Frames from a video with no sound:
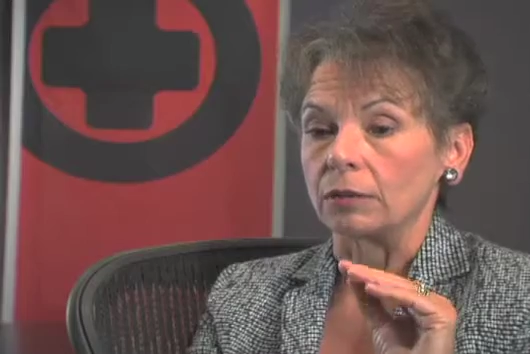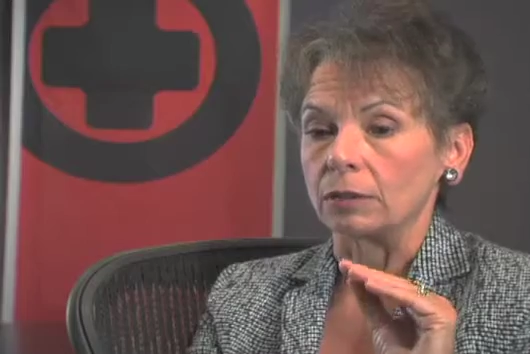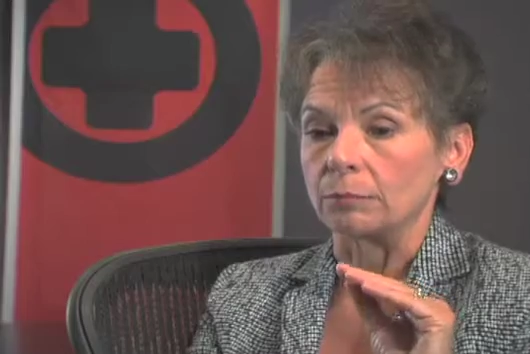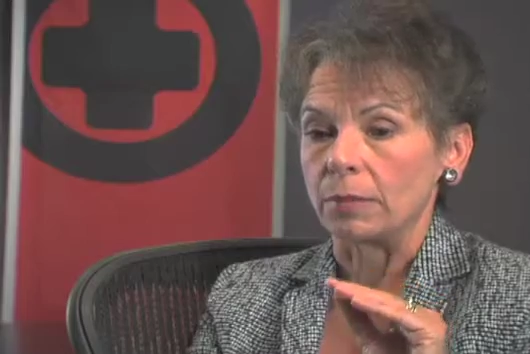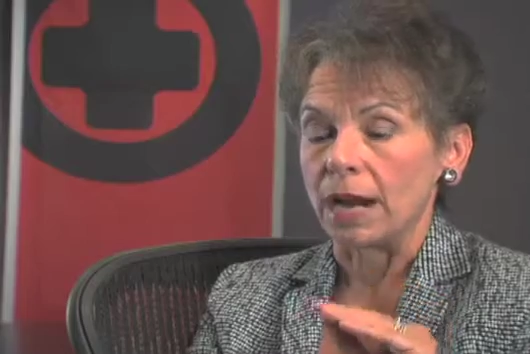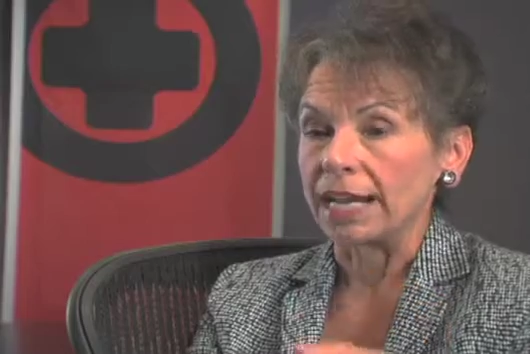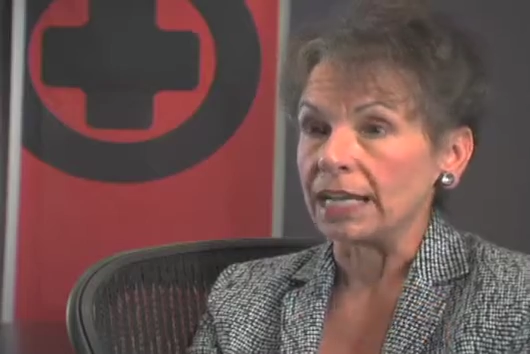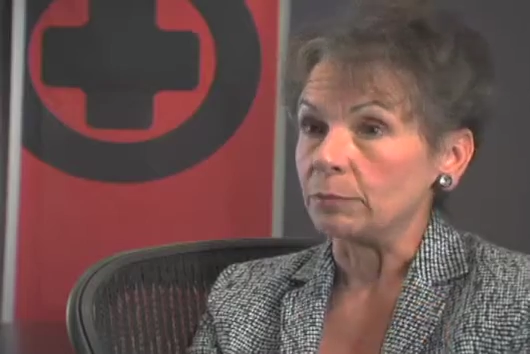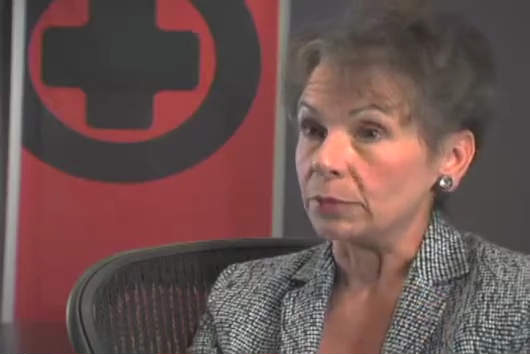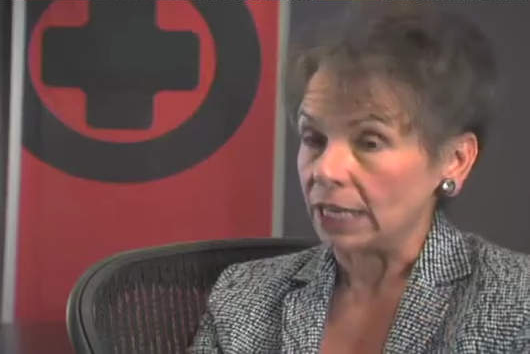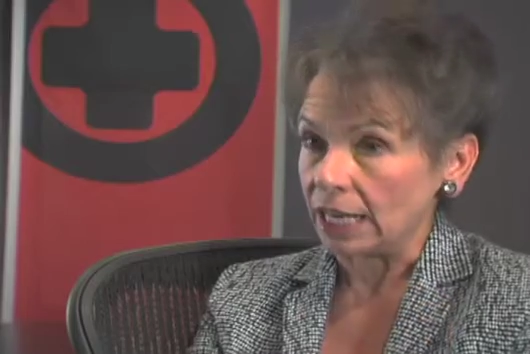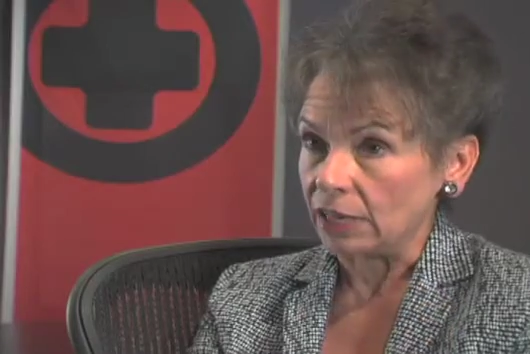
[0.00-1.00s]
mining
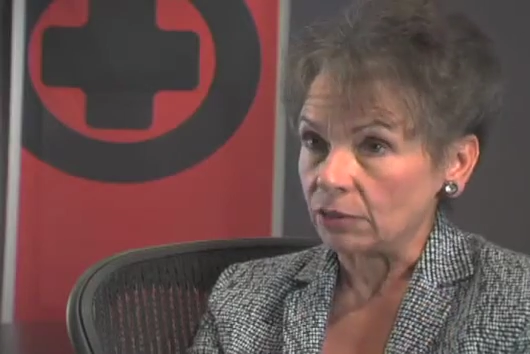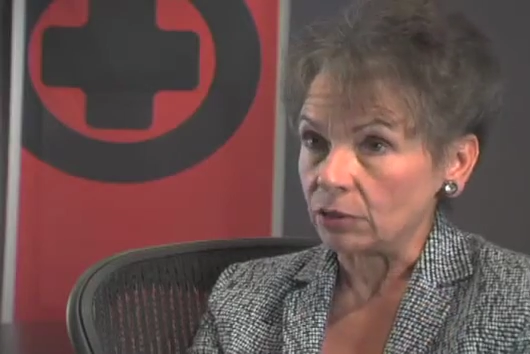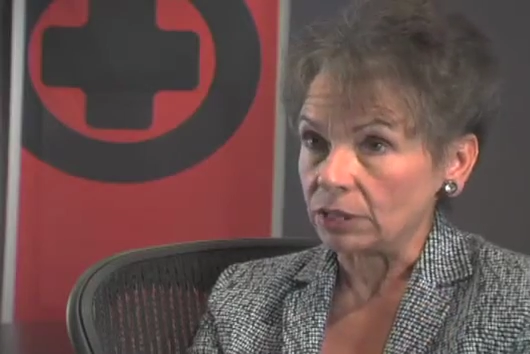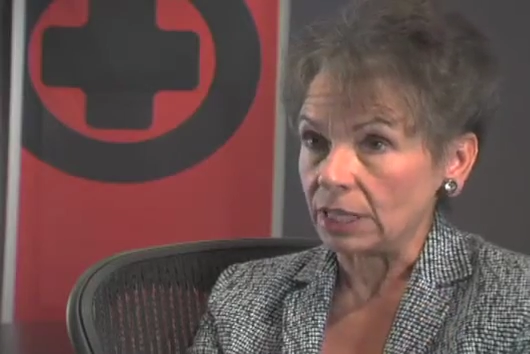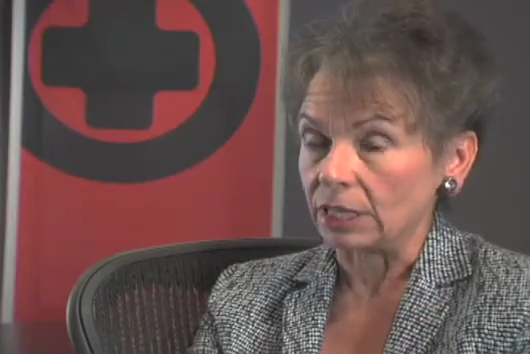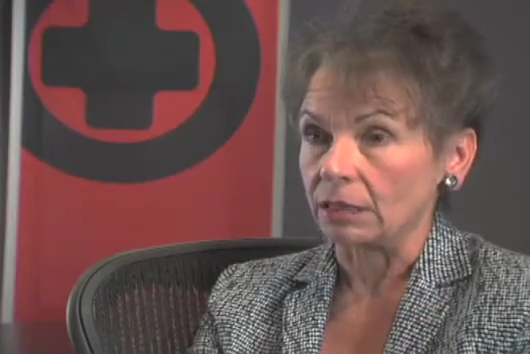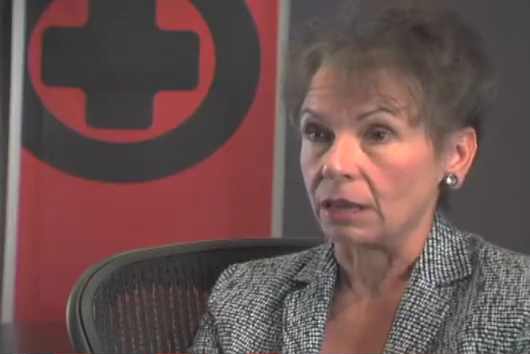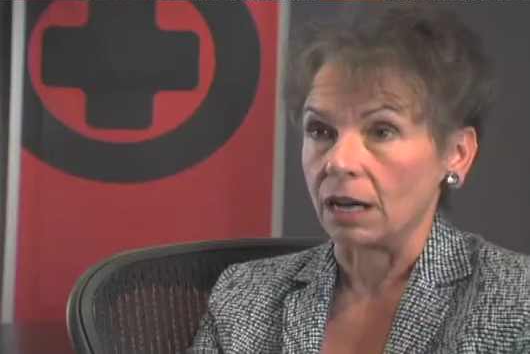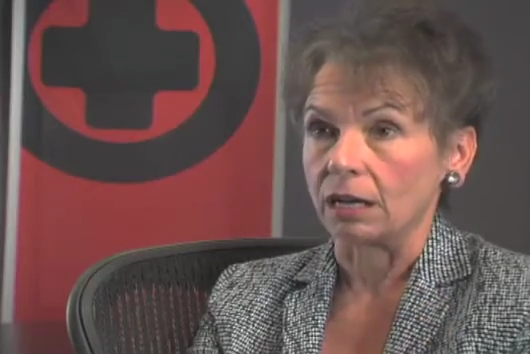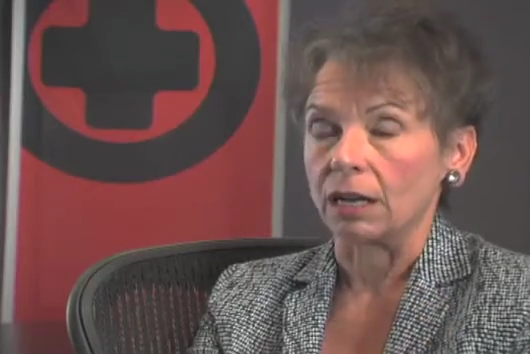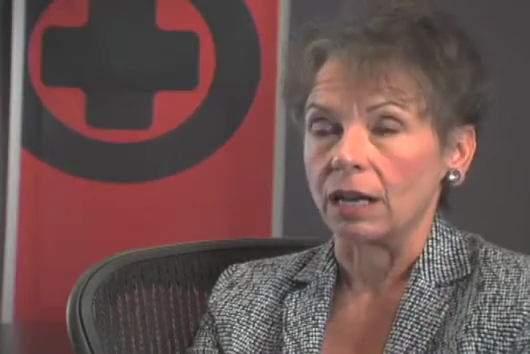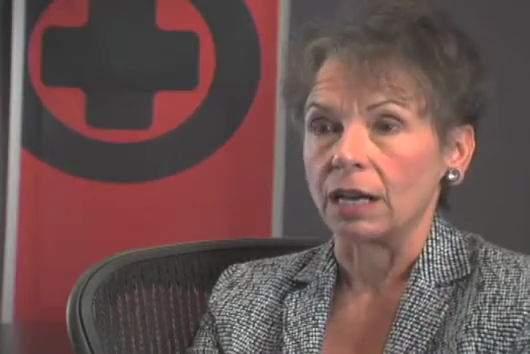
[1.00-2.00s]
behavioral data
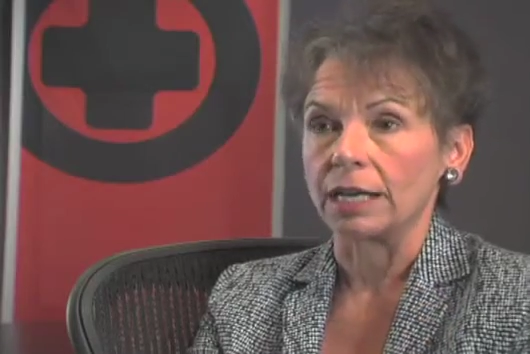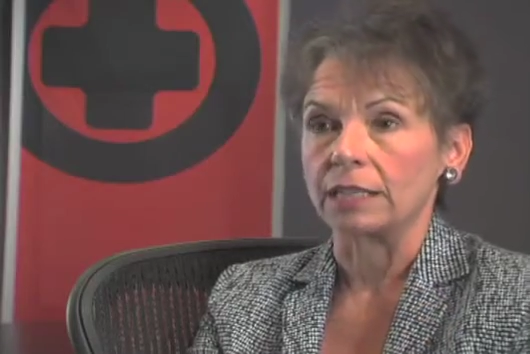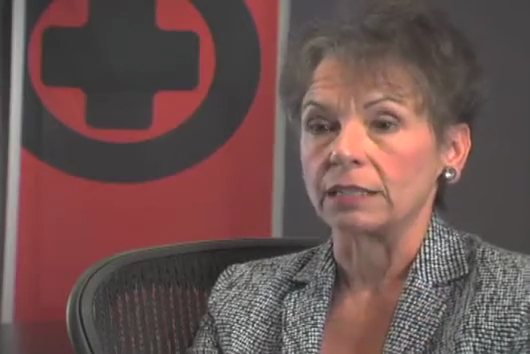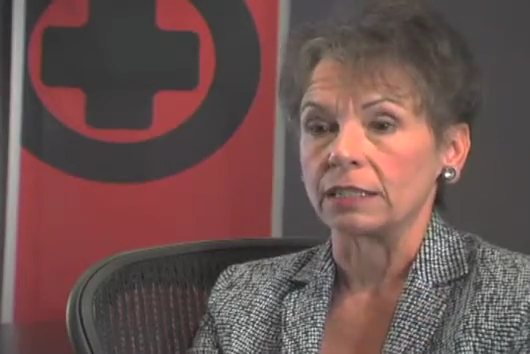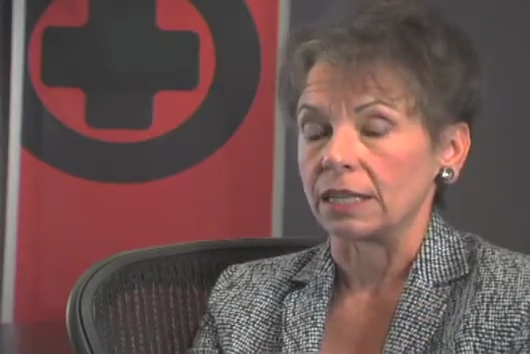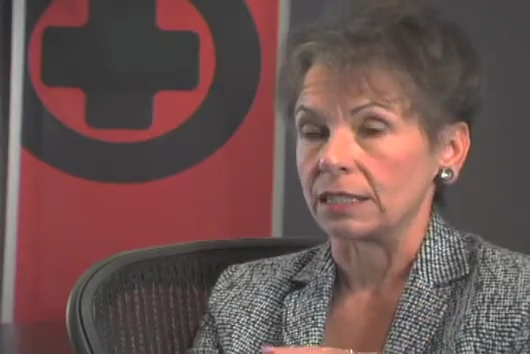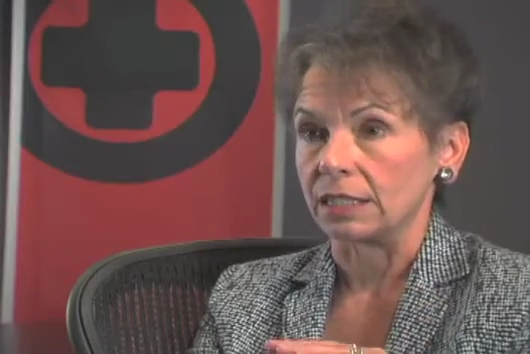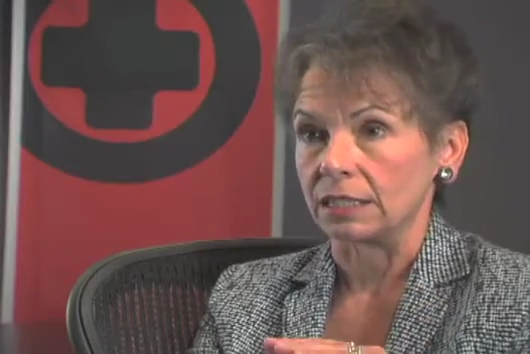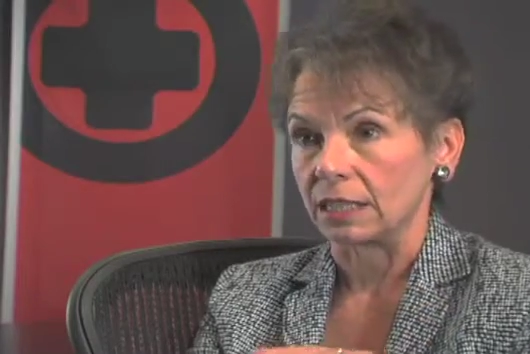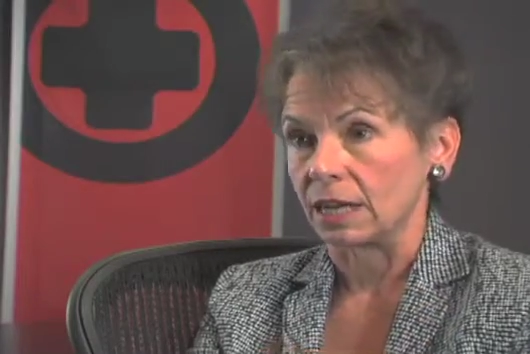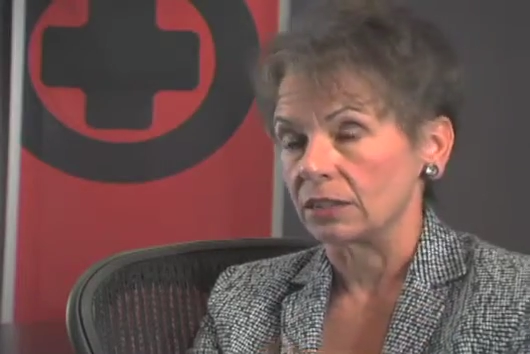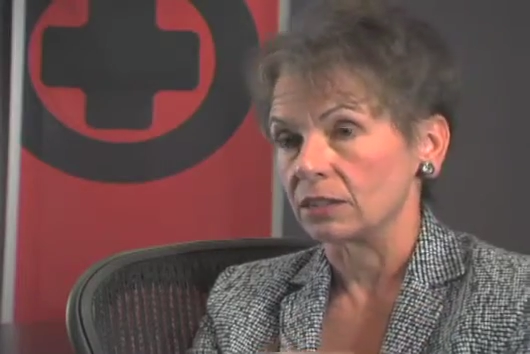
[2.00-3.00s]
online, connecting
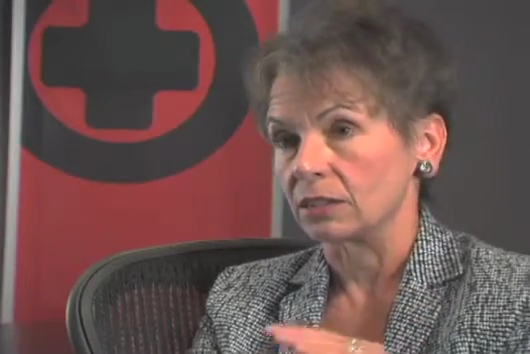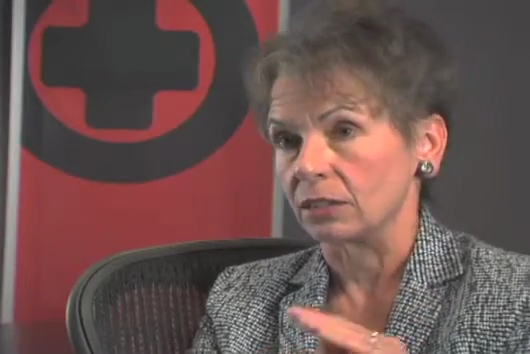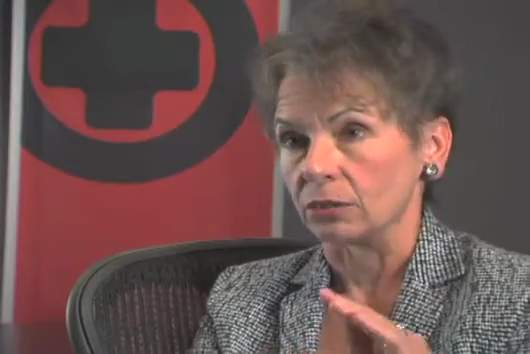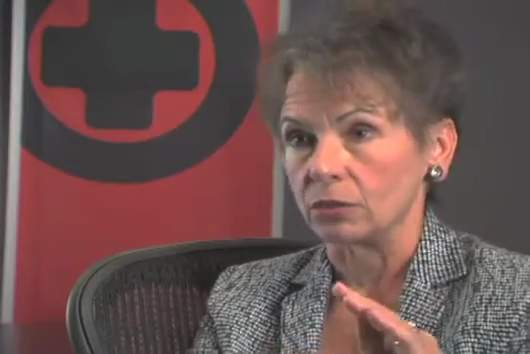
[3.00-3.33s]
dots,